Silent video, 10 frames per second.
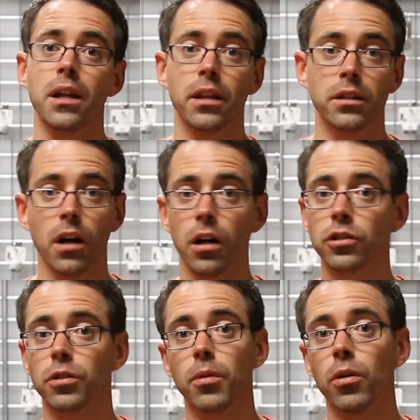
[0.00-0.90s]
than
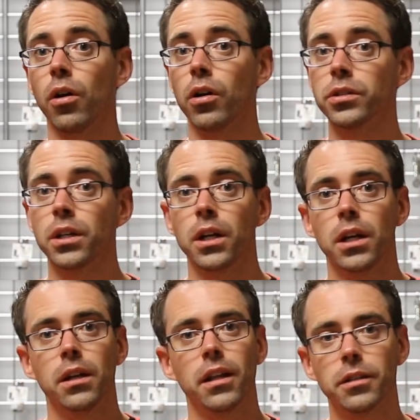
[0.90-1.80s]
non-turbo cars.
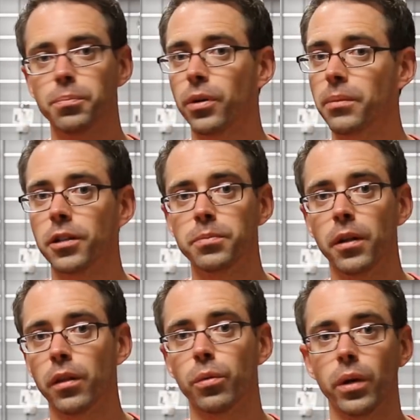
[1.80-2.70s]
That's pretty much
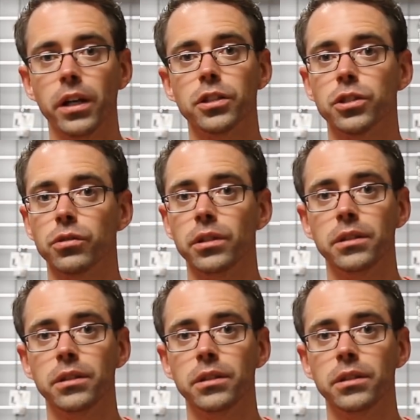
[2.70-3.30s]
been through history.